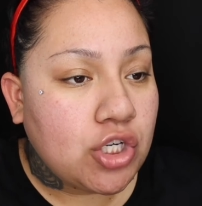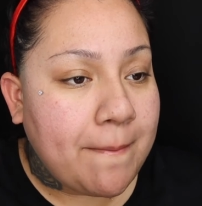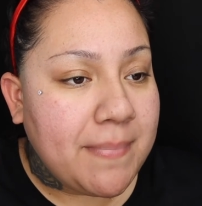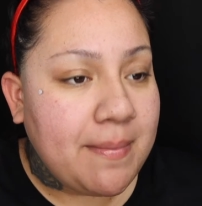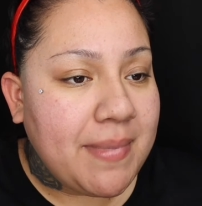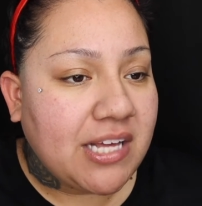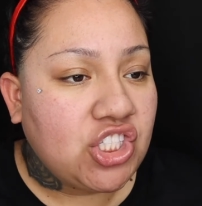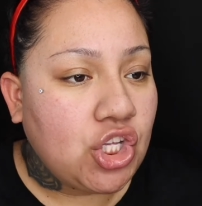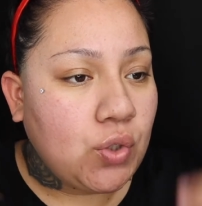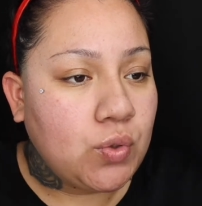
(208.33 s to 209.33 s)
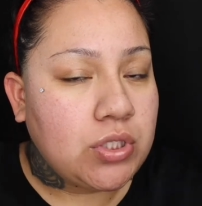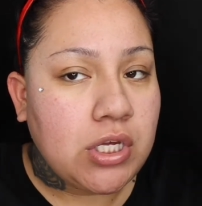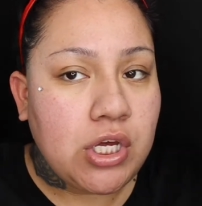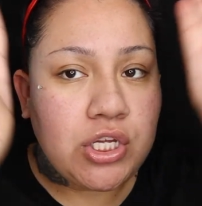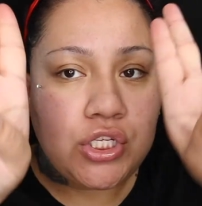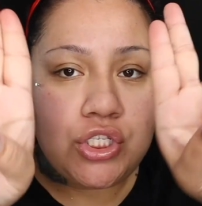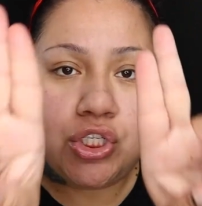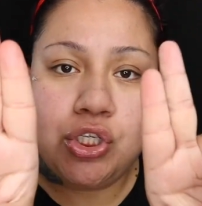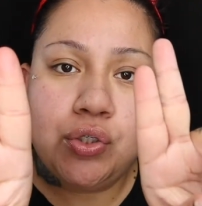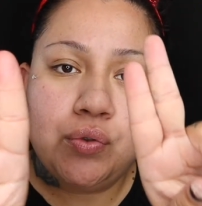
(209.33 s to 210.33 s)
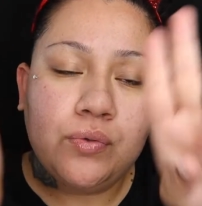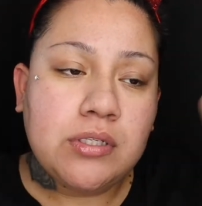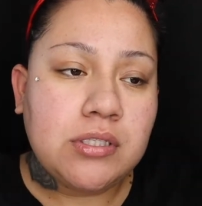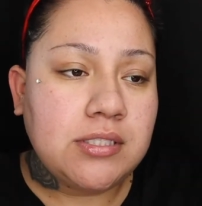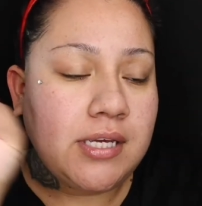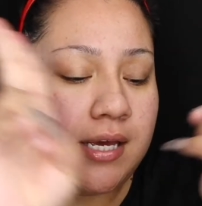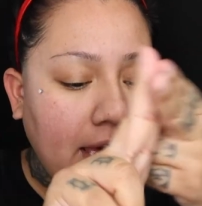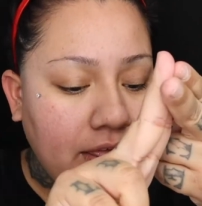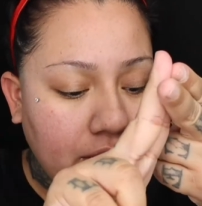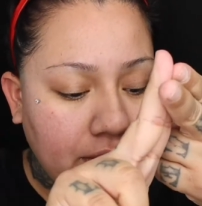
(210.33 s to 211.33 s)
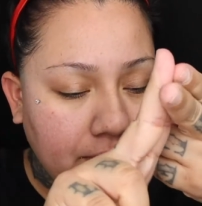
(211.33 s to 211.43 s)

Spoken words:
Mix those two together.